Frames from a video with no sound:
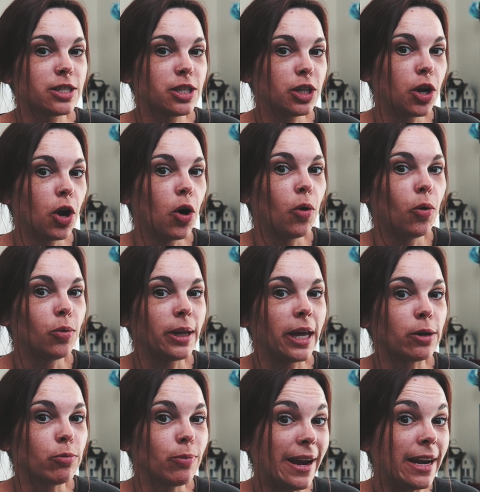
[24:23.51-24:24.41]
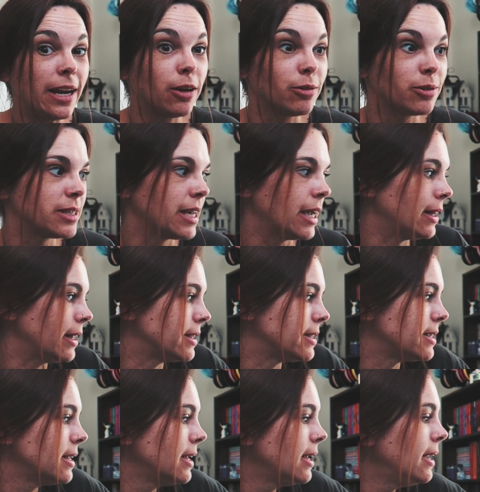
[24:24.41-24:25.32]
to go like radio
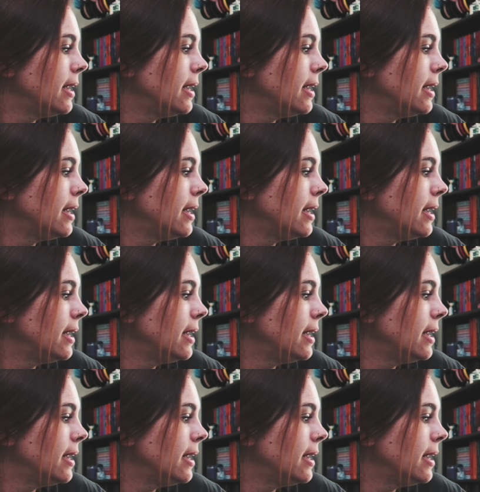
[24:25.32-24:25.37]
silent